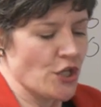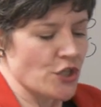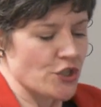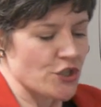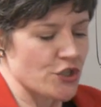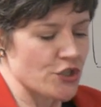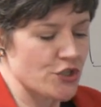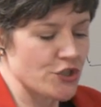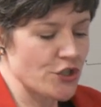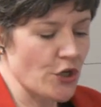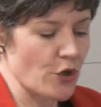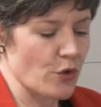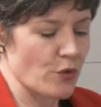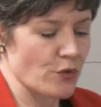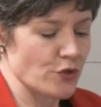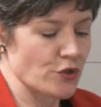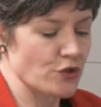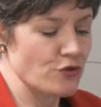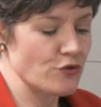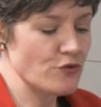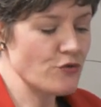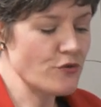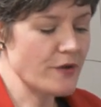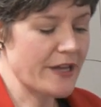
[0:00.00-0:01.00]
So
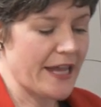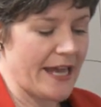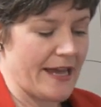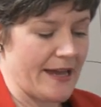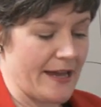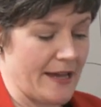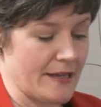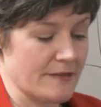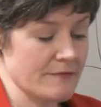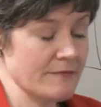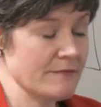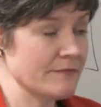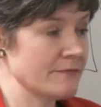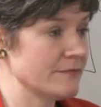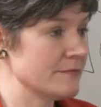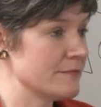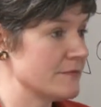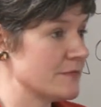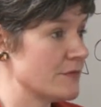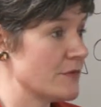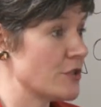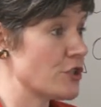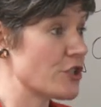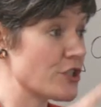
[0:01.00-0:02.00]
you can
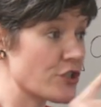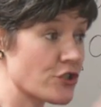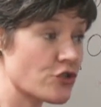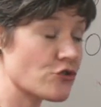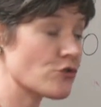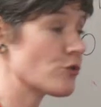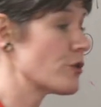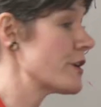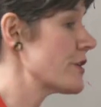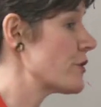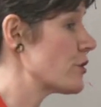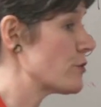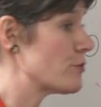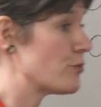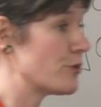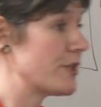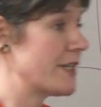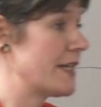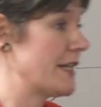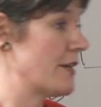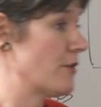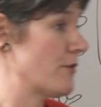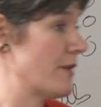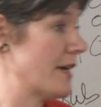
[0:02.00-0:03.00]
destroy their
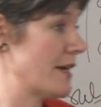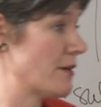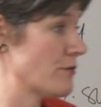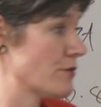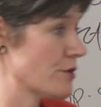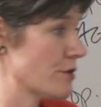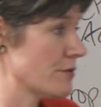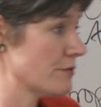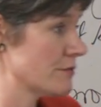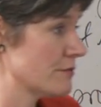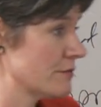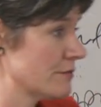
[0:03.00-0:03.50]
breeding ground.